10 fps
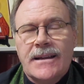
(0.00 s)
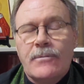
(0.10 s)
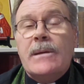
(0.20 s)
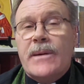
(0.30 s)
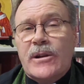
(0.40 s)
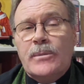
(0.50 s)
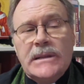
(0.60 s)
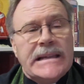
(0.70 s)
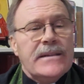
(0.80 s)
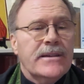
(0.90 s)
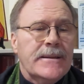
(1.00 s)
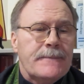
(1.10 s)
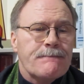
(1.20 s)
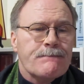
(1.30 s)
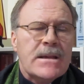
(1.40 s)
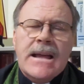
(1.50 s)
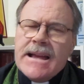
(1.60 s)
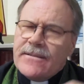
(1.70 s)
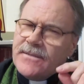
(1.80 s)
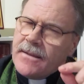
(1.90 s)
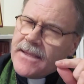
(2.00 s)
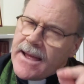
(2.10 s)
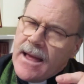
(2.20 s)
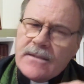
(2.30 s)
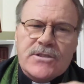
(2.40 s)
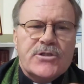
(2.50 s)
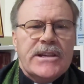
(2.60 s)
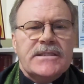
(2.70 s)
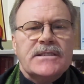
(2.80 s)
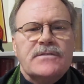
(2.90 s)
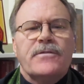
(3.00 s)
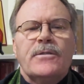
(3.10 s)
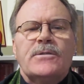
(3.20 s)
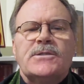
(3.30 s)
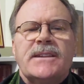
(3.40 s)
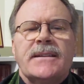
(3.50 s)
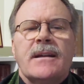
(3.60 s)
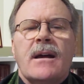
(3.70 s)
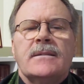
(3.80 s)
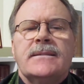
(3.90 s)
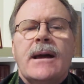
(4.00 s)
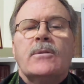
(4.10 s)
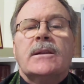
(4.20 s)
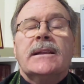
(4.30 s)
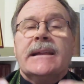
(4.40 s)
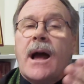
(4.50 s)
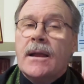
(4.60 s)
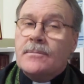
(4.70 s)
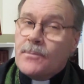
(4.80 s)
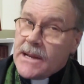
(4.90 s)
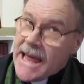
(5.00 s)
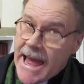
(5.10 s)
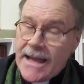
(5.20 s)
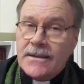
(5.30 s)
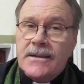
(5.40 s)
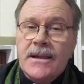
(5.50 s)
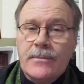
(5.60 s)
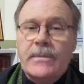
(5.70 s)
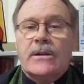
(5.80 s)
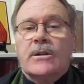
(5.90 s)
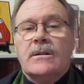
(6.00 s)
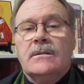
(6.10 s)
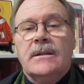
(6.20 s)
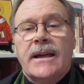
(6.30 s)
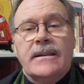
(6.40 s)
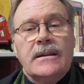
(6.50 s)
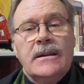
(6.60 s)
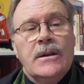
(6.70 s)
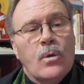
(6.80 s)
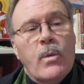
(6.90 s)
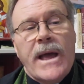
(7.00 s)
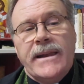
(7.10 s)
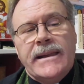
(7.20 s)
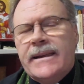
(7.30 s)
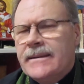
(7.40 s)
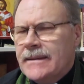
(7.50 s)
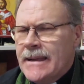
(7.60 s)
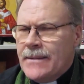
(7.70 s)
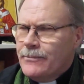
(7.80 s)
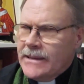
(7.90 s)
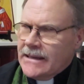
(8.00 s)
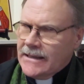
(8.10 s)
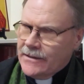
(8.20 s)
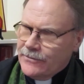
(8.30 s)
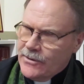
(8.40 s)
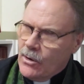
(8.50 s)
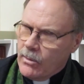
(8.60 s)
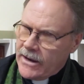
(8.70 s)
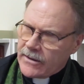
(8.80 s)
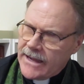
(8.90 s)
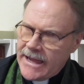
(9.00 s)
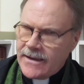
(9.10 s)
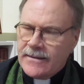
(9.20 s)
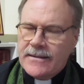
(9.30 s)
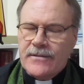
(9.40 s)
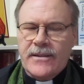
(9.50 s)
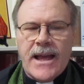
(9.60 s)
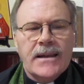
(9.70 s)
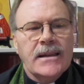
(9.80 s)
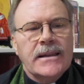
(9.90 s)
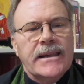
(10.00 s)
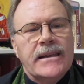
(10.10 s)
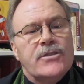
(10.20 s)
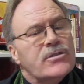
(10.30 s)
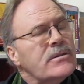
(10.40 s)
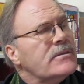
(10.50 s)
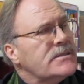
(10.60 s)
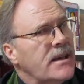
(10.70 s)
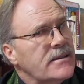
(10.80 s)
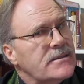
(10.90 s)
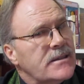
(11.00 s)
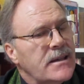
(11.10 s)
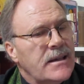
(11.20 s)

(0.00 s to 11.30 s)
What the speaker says: We better believe it. If nothing else, Jesus' first and undoubtedly unplanned miracle at a wedding in middle of nowhere Cana of Galilee assures us